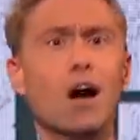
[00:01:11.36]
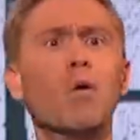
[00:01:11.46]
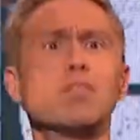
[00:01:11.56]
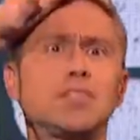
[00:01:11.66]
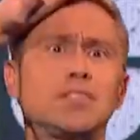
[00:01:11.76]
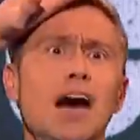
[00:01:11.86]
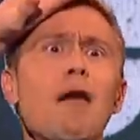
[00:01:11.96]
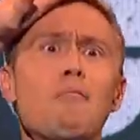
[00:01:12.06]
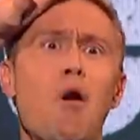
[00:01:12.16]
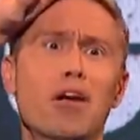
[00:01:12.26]
Will
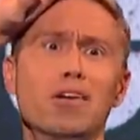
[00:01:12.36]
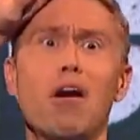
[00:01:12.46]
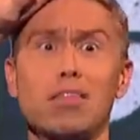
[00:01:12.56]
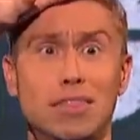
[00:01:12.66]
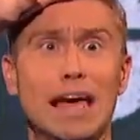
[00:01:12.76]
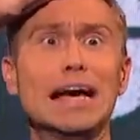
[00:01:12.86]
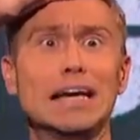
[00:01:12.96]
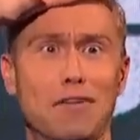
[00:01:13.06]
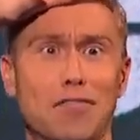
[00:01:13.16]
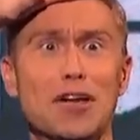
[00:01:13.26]
someone not
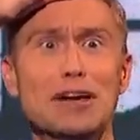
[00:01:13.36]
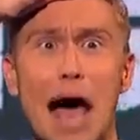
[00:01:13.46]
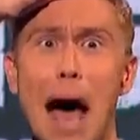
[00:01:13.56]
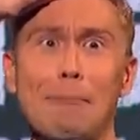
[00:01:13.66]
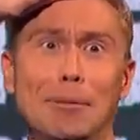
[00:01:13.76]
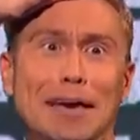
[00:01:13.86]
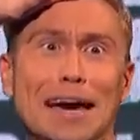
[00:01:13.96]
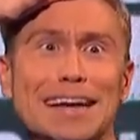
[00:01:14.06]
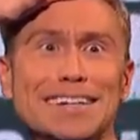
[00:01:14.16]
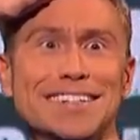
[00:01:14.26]
think of the
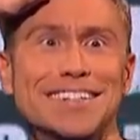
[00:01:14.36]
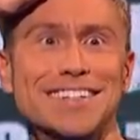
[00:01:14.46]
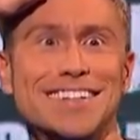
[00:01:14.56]
napkins?